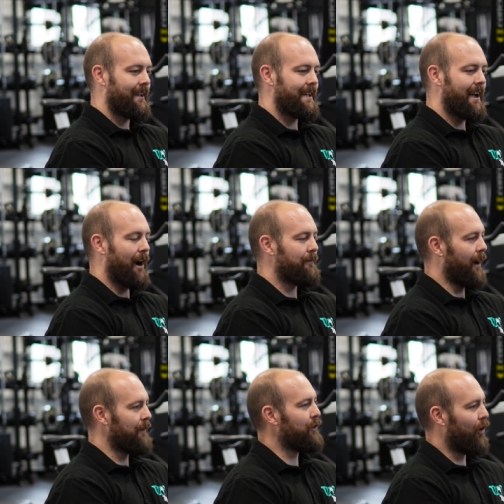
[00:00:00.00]

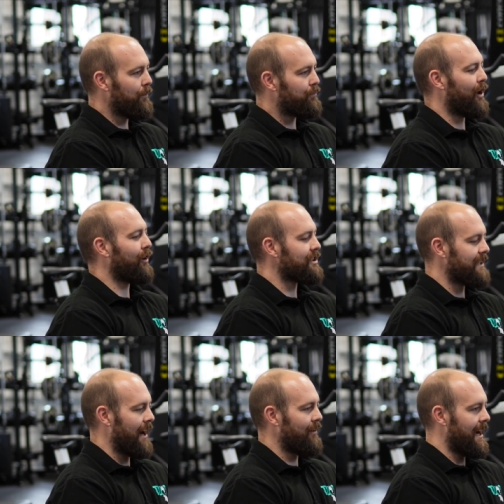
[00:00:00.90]
I've not branched
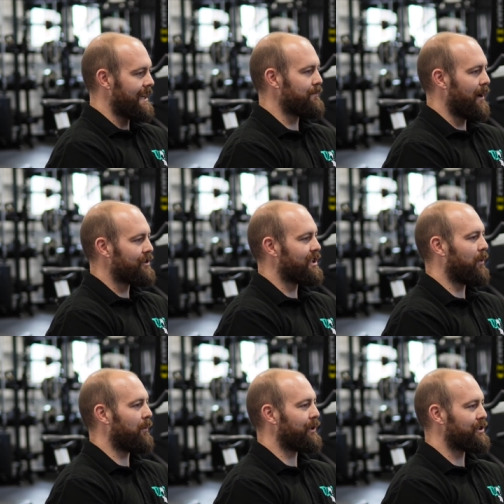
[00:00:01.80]
out as much as I
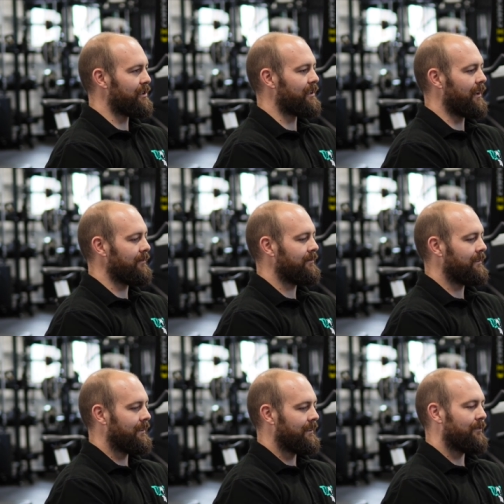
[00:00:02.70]
probably should have done.
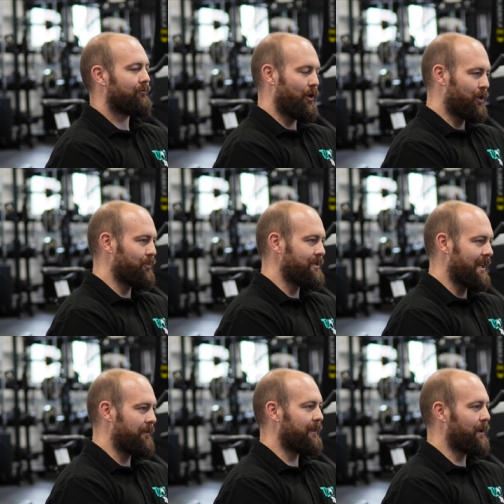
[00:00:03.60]
Rogan was
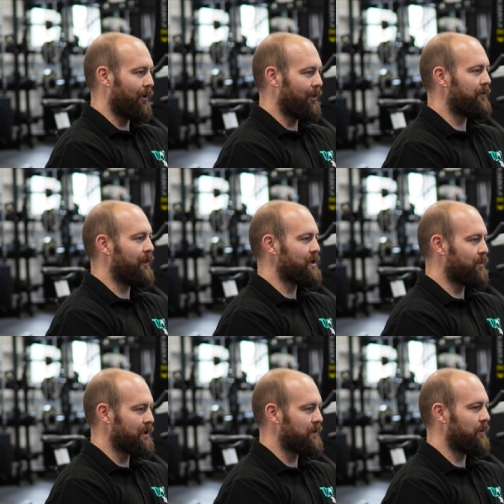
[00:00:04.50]
definitely one of the first
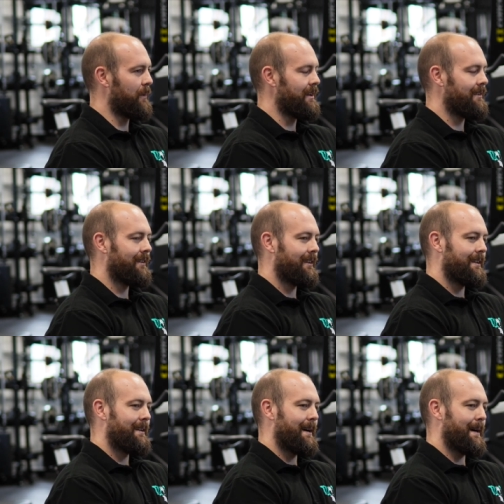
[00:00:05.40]
ones for me.
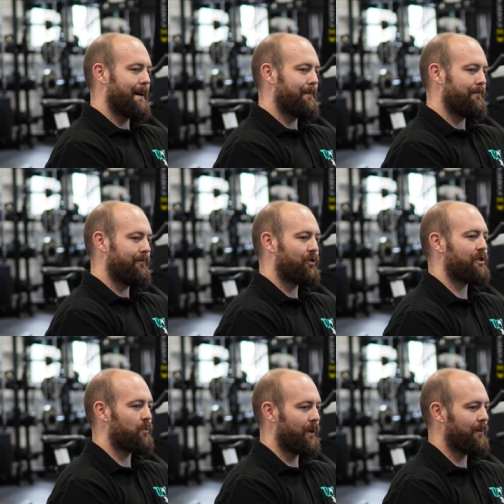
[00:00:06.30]

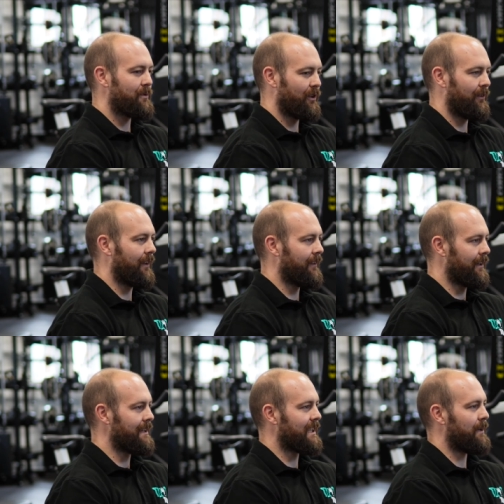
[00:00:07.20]
Chris Williamson, I
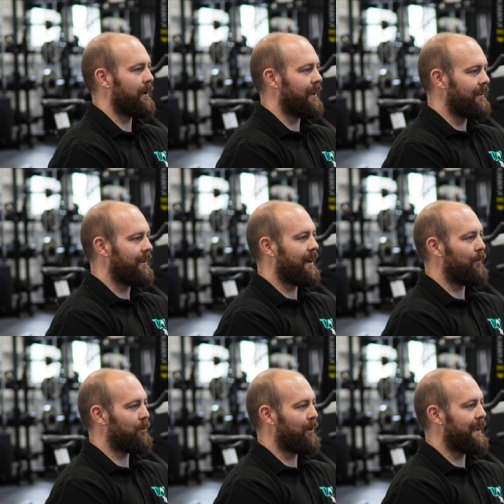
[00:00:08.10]
think, is going to be
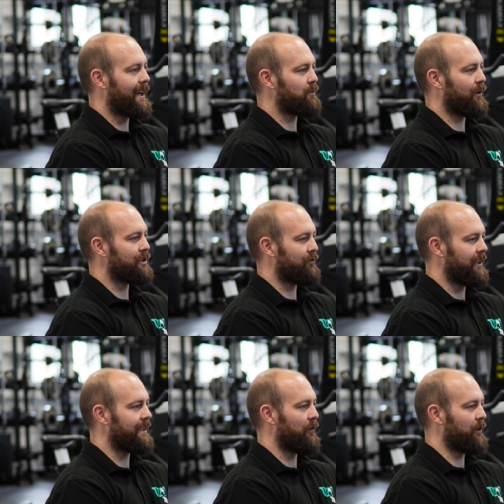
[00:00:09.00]
one of my next ones to really
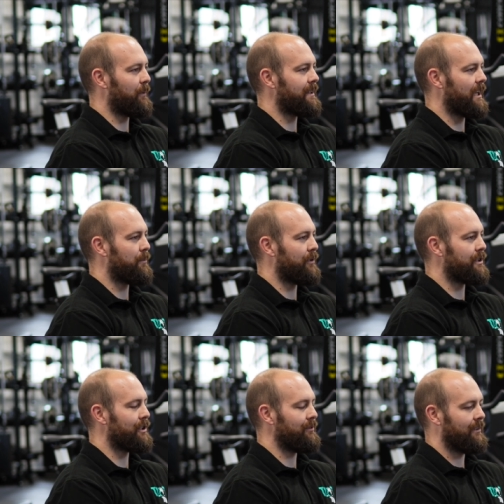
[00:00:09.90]
delve a little bit deeper
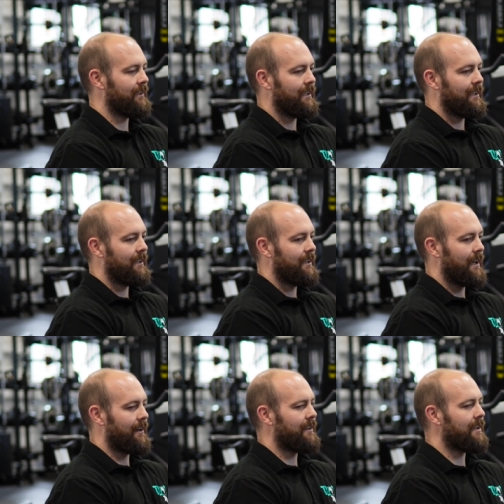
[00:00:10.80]
into.
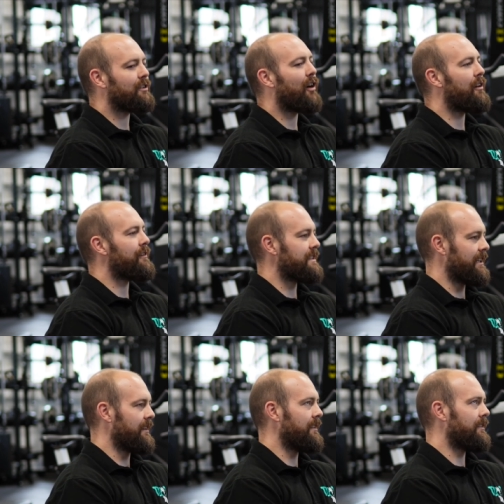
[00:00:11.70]
And I think Diary of a
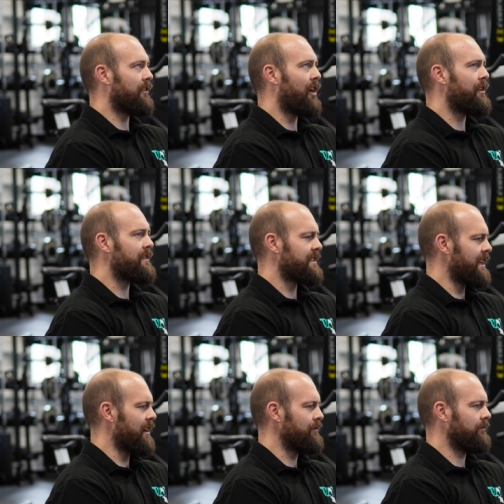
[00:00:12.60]

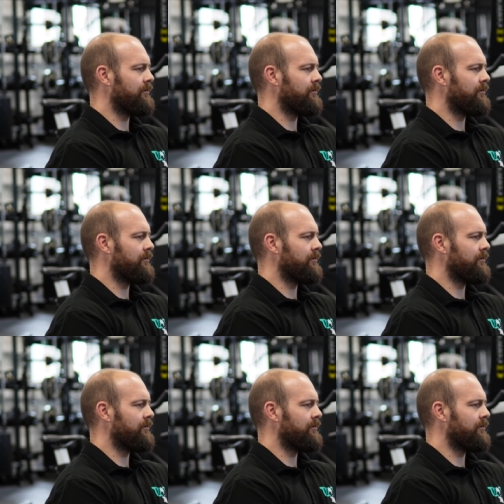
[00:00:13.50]
CEO